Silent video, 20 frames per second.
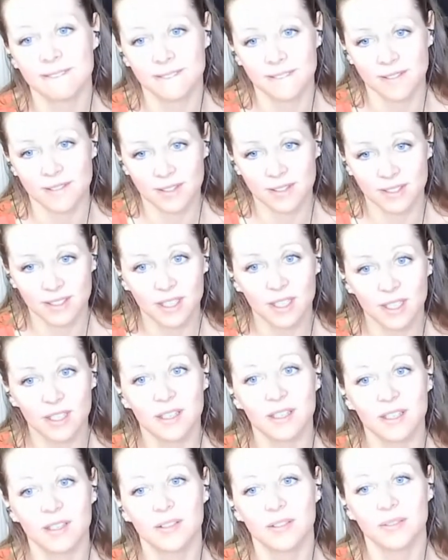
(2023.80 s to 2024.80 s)

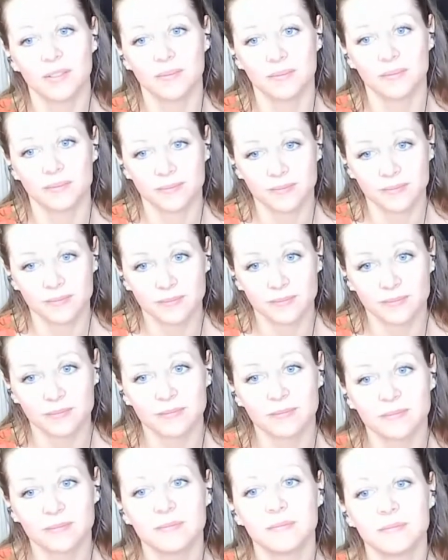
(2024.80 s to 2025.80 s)

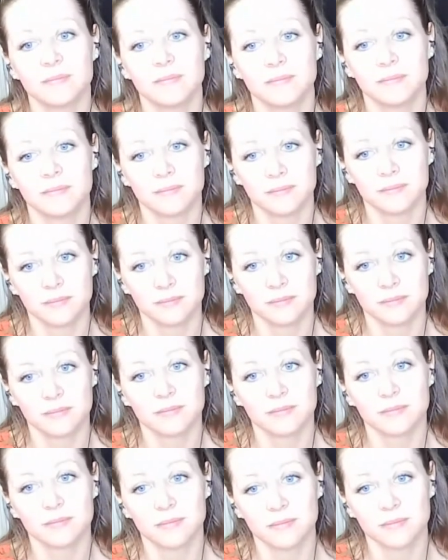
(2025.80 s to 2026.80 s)

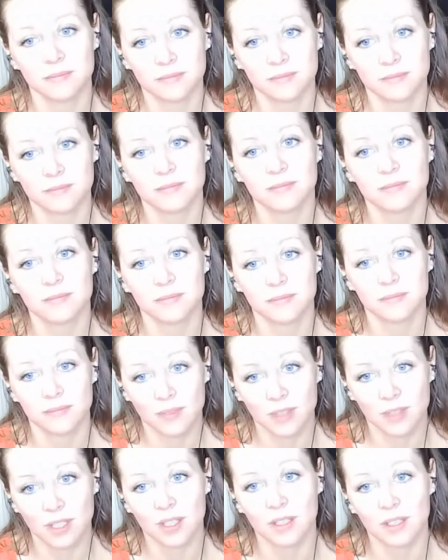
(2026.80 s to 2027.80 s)

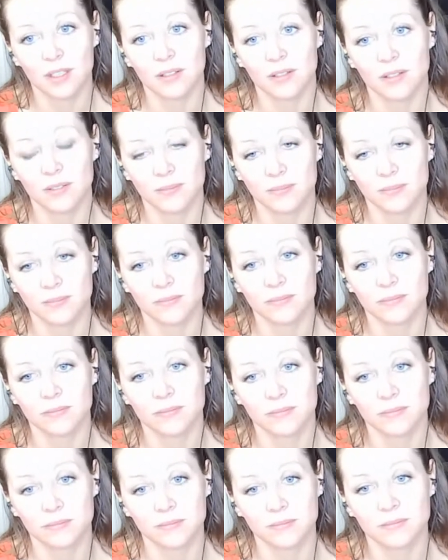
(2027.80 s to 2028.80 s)

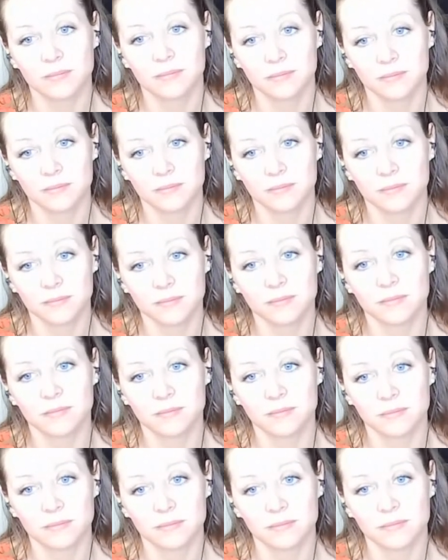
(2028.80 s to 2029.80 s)

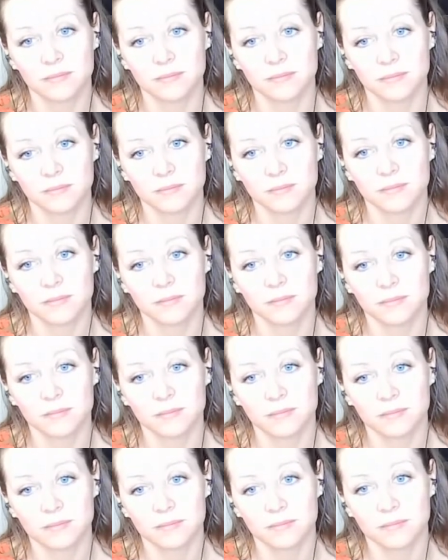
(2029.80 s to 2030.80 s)

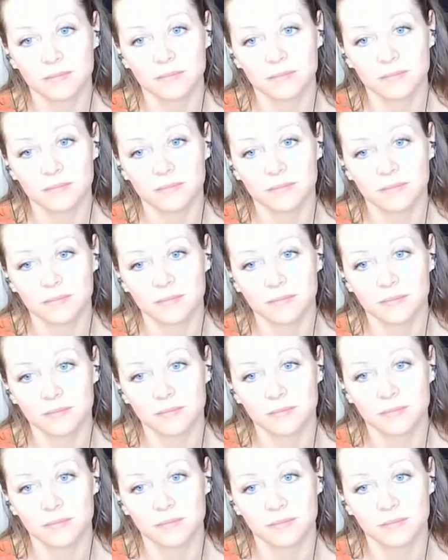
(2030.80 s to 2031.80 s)
(not speaking)